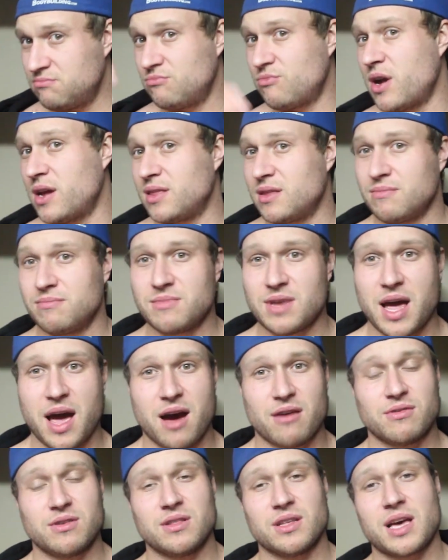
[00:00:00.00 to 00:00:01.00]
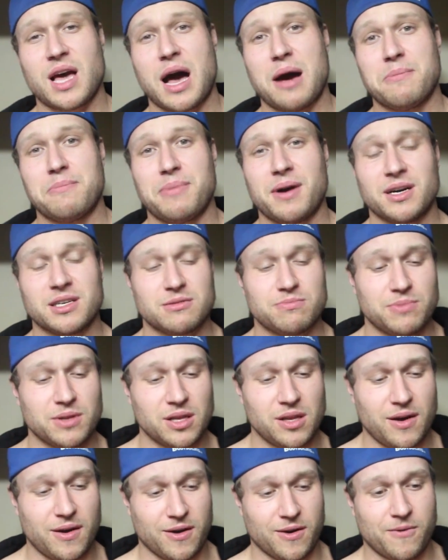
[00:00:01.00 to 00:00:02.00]
Write them down in the comment box
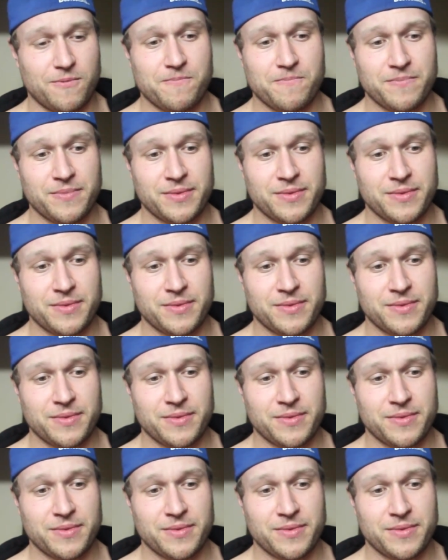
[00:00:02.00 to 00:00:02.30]
below.